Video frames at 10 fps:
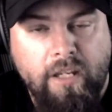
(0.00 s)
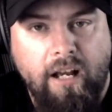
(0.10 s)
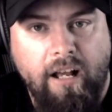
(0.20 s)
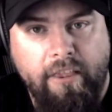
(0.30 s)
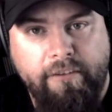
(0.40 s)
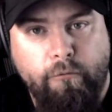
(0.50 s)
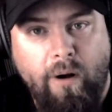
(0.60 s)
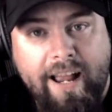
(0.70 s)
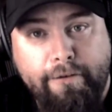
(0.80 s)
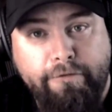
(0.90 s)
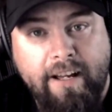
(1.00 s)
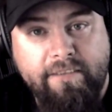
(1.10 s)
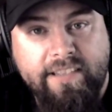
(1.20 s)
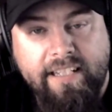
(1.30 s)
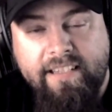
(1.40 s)
The
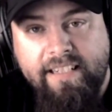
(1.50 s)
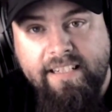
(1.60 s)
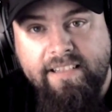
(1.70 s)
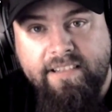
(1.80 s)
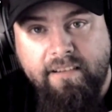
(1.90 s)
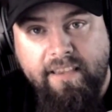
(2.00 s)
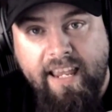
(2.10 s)
YN-560s,